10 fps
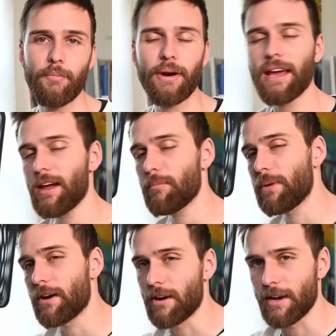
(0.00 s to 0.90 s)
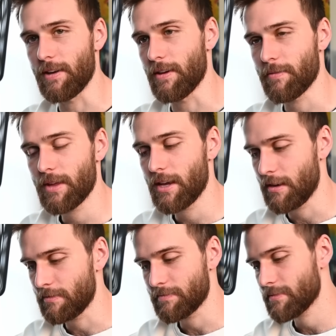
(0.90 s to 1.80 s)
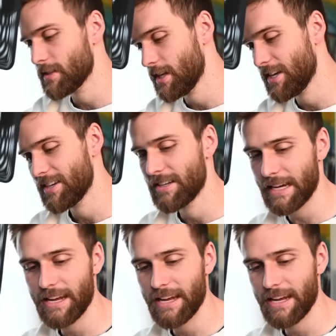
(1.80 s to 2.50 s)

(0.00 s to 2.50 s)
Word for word: but I got a better idea, and I